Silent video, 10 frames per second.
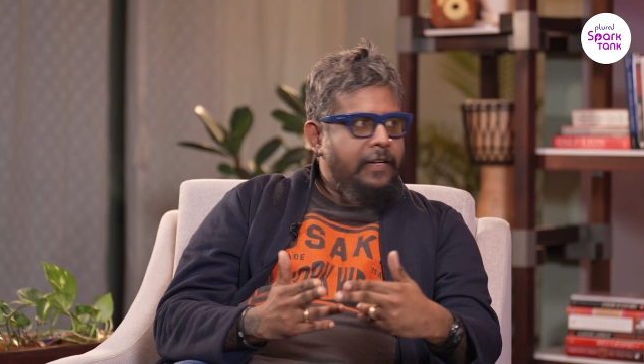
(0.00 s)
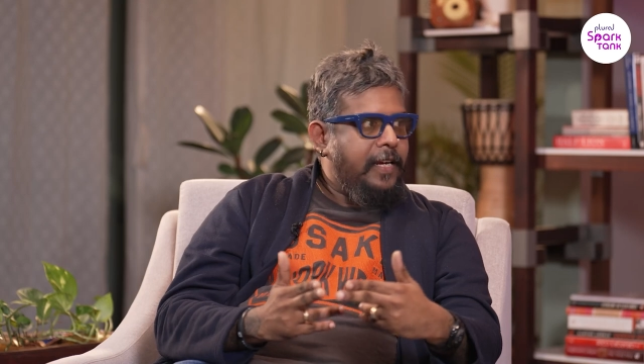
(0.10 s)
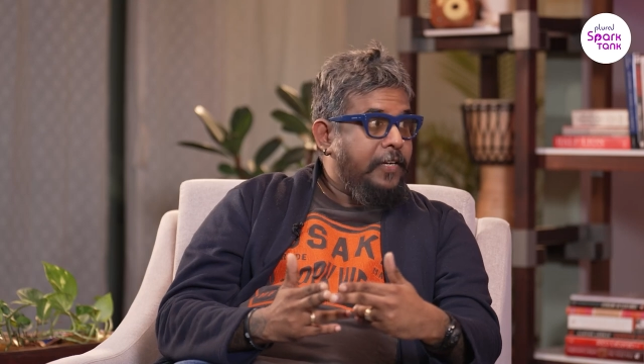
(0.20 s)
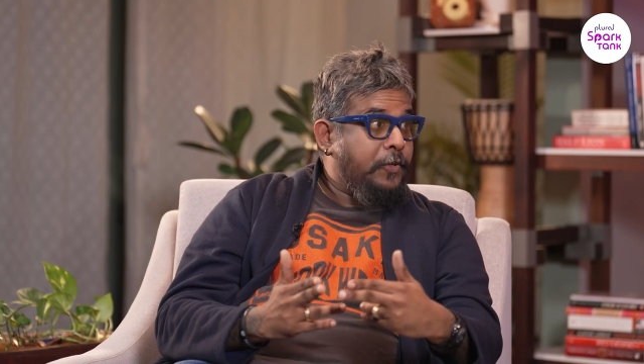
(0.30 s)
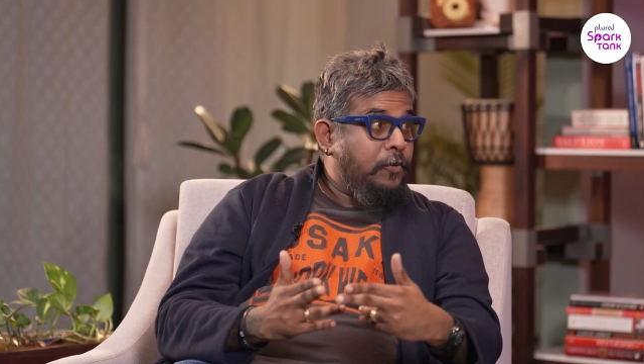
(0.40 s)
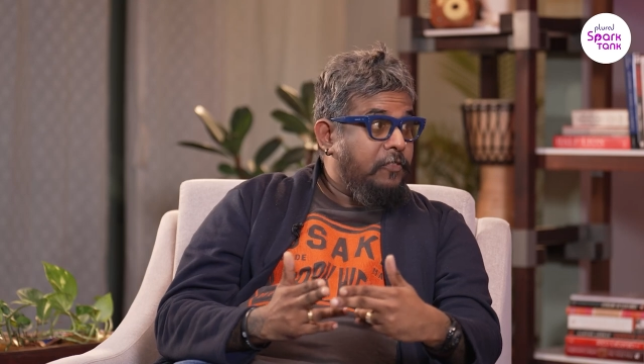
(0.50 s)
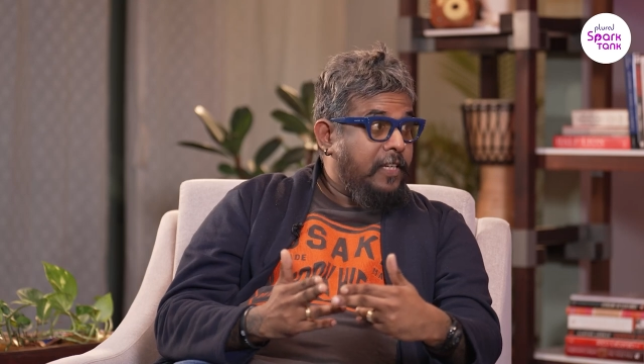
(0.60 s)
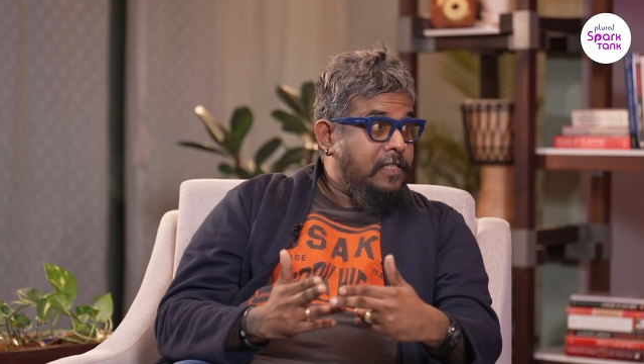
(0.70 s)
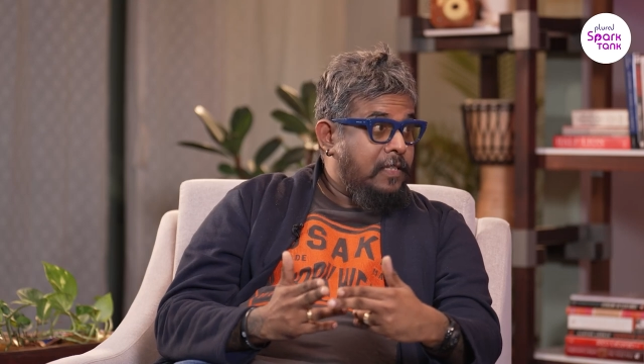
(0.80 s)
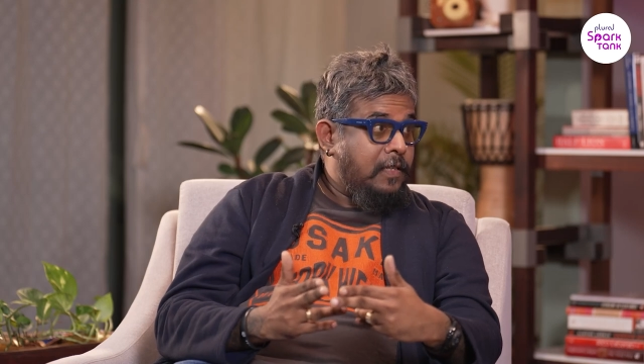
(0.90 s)
create, don't
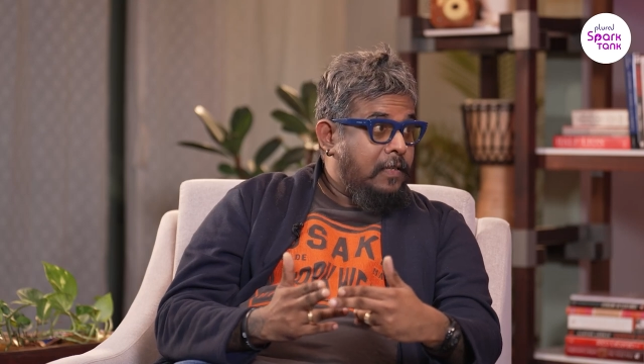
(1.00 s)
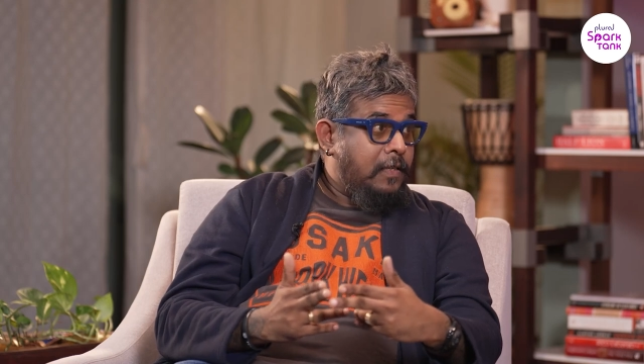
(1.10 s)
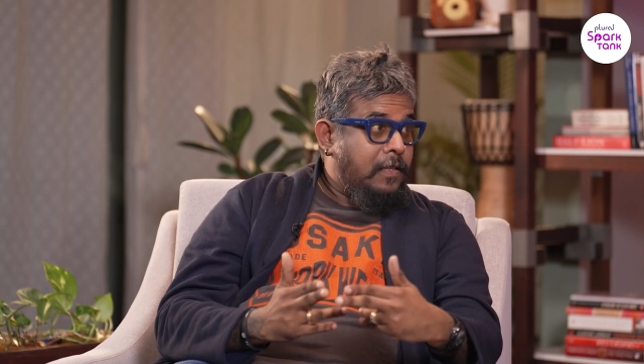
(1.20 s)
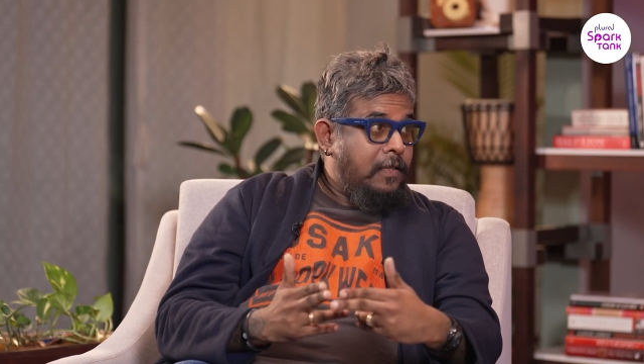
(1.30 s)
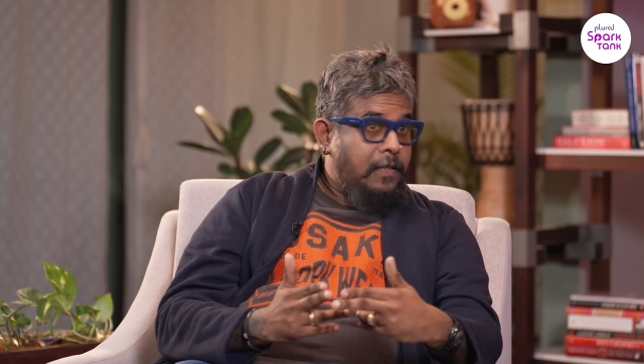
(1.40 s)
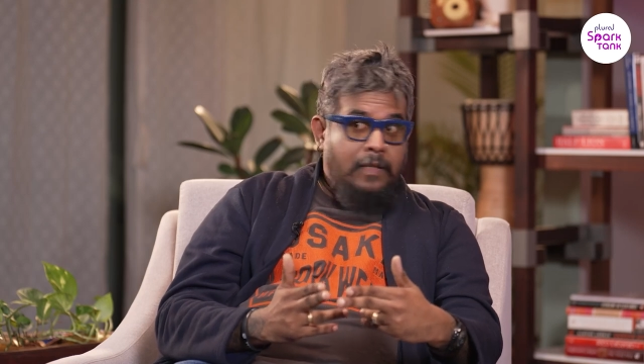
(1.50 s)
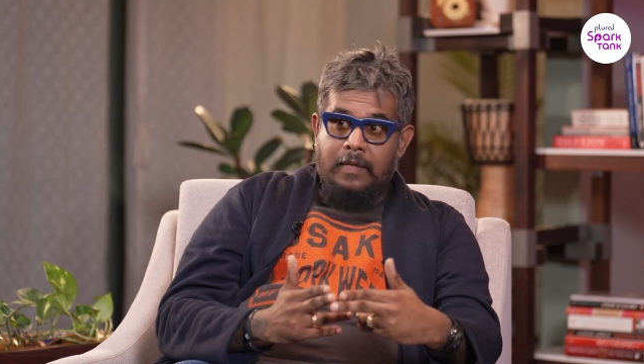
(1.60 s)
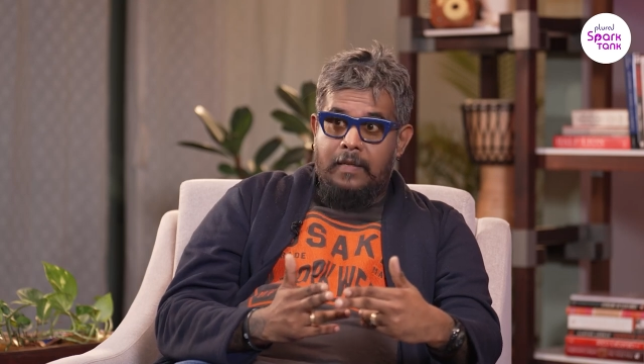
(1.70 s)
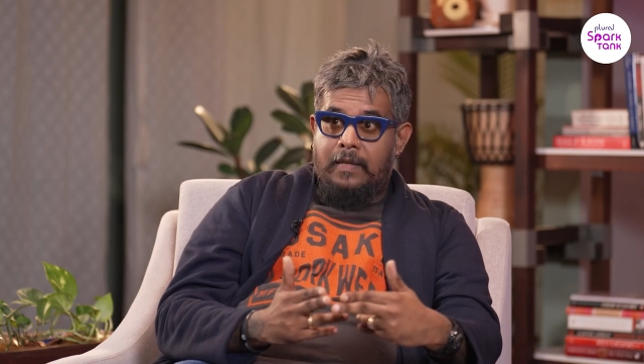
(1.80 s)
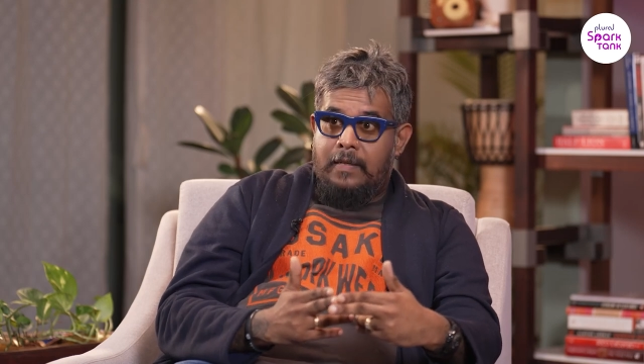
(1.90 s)
fix. Got it.
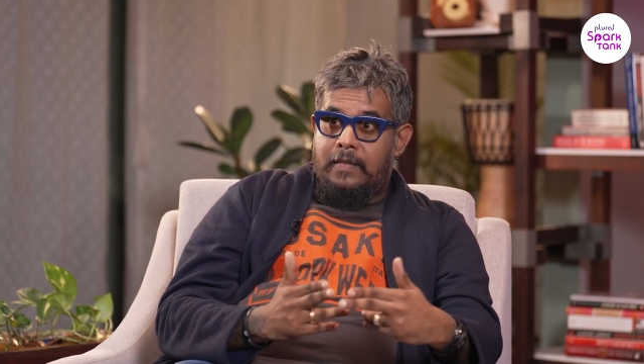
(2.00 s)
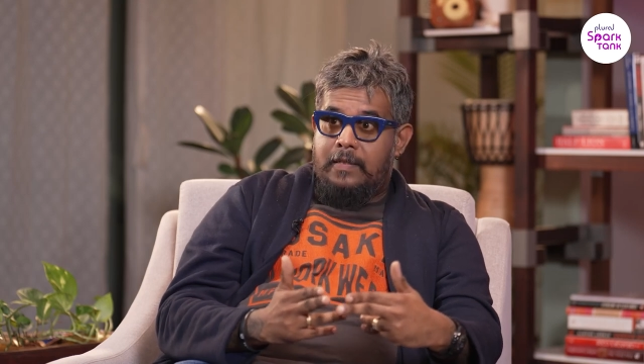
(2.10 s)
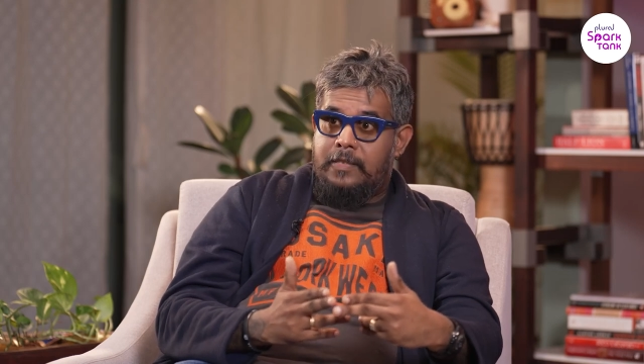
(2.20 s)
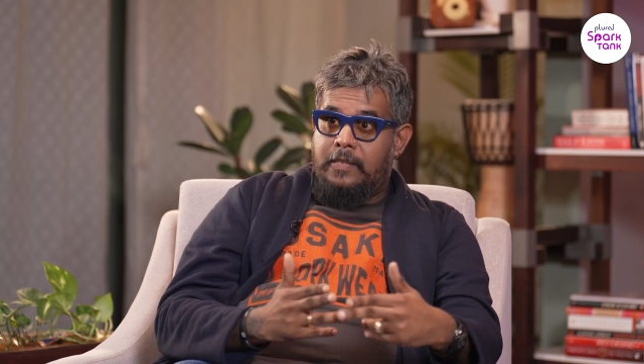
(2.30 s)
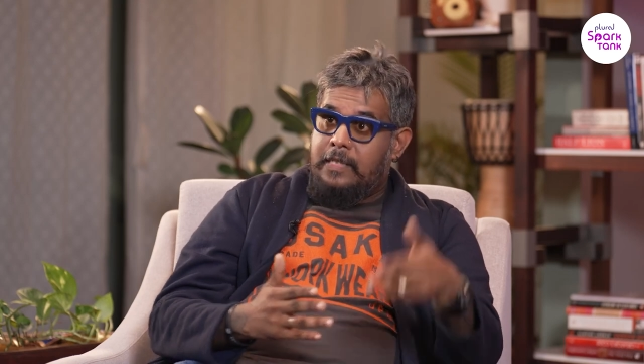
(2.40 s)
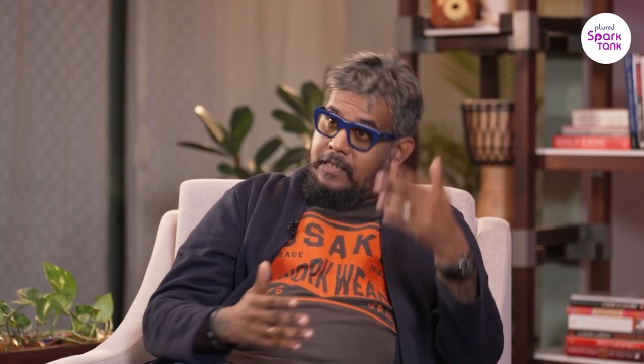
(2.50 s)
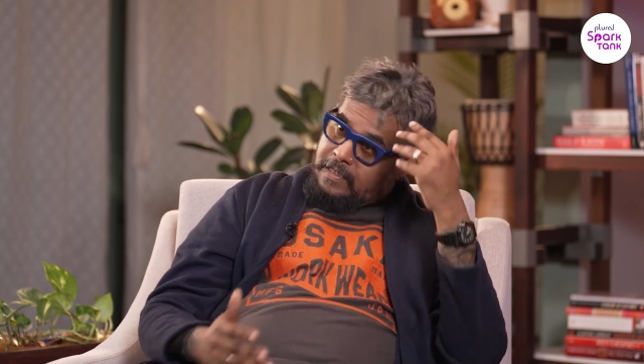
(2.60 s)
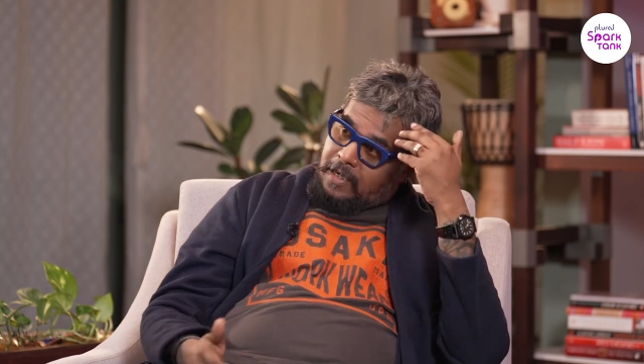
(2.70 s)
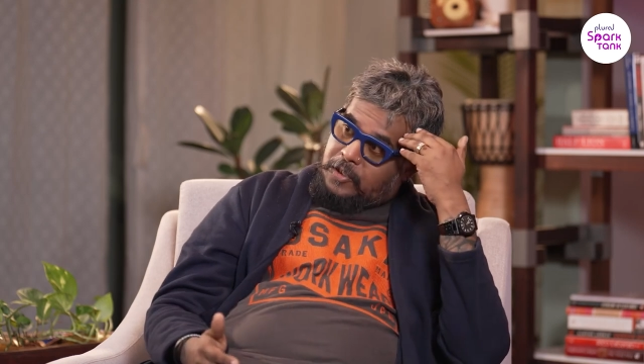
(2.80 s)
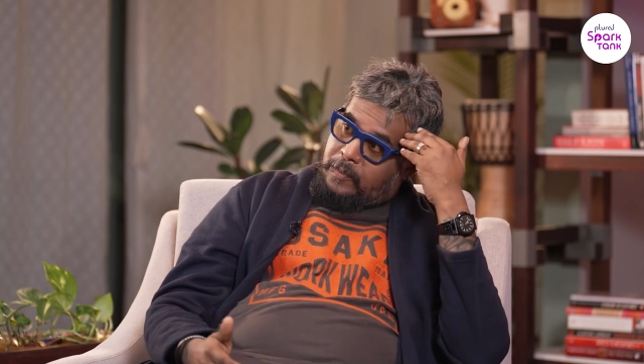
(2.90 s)
So this
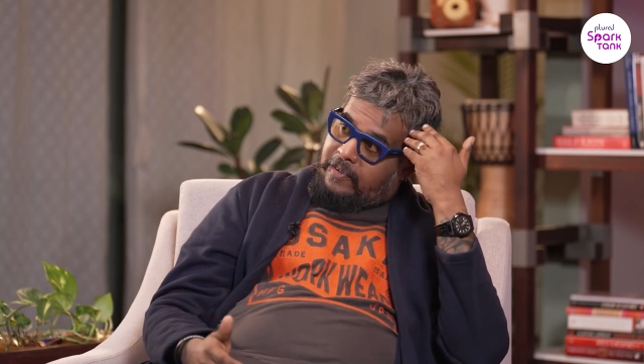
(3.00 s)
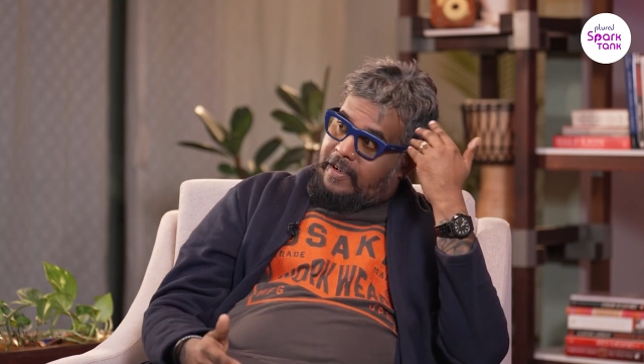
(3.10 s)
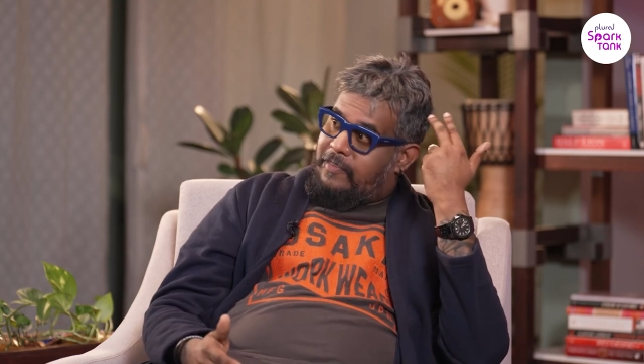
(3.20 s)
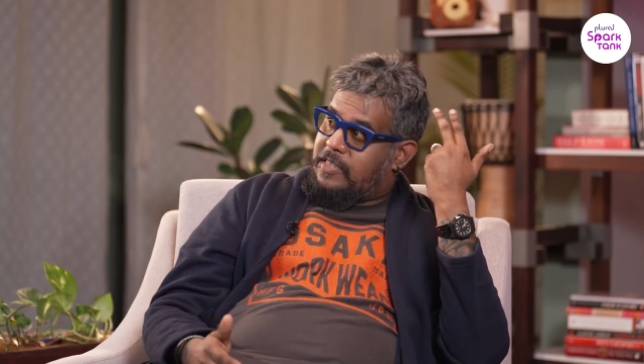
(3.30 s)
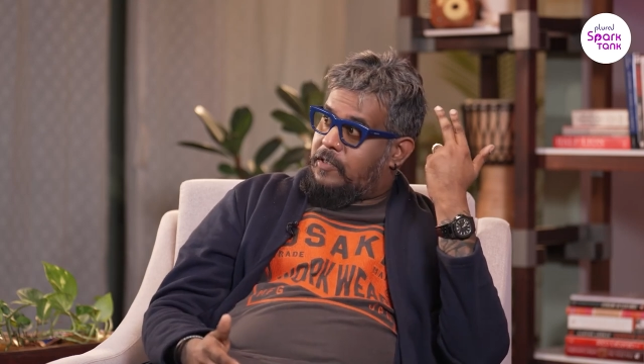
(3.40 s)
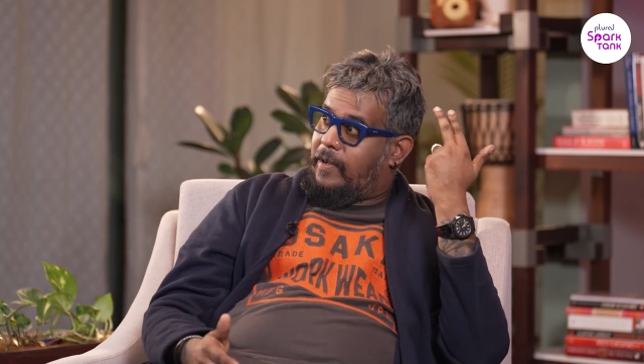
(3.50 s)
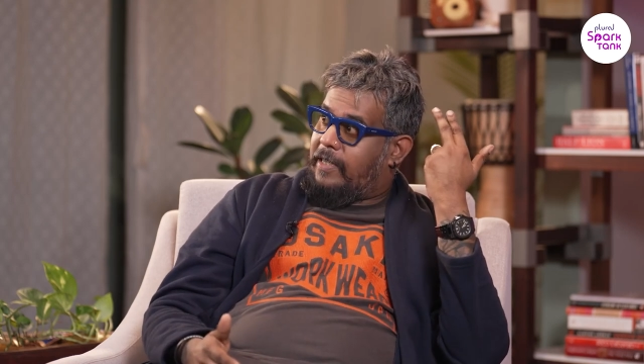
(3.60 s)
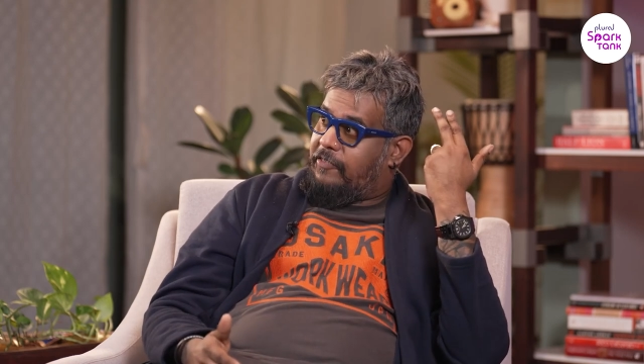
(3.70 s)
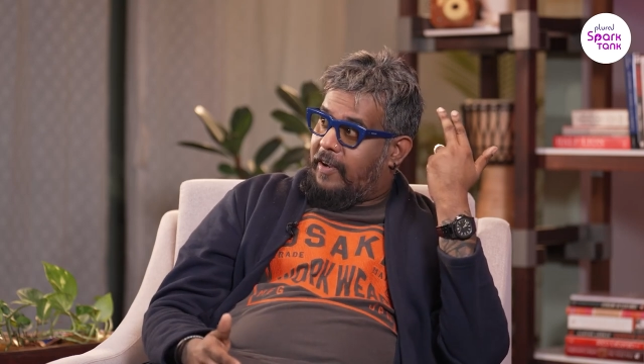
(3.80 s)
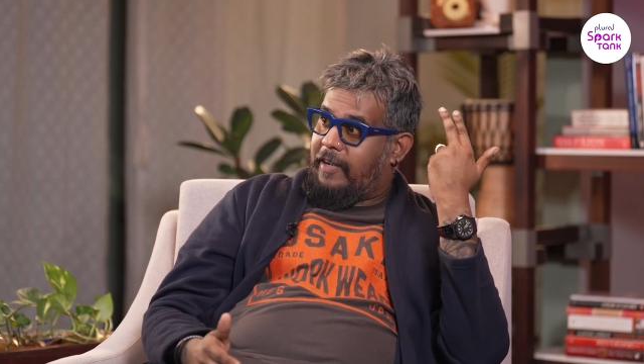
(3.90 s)
stuck to me when I was
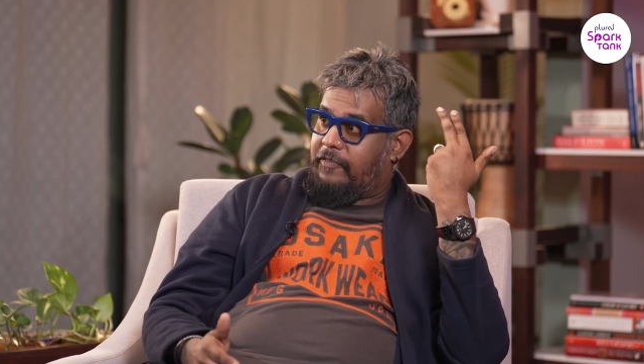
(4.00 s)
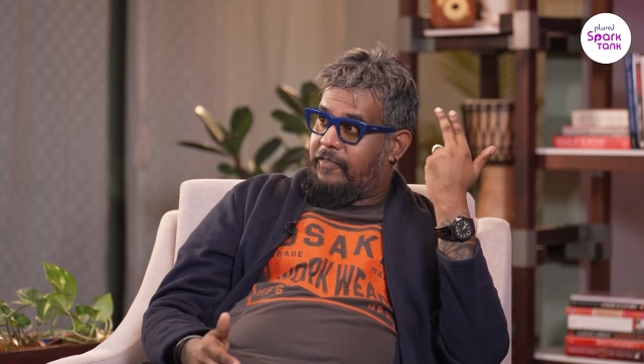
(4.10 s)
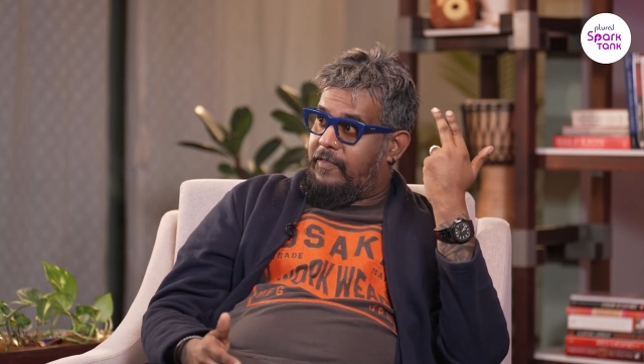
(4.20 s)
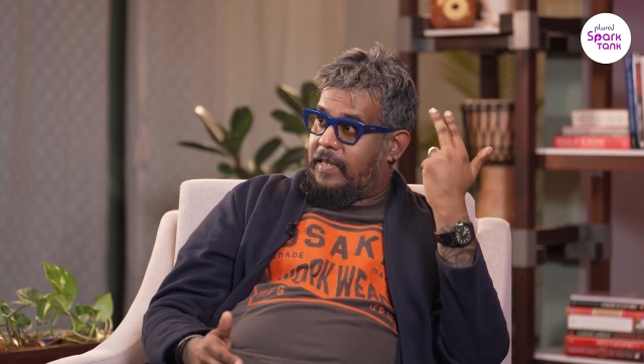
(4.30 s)
25.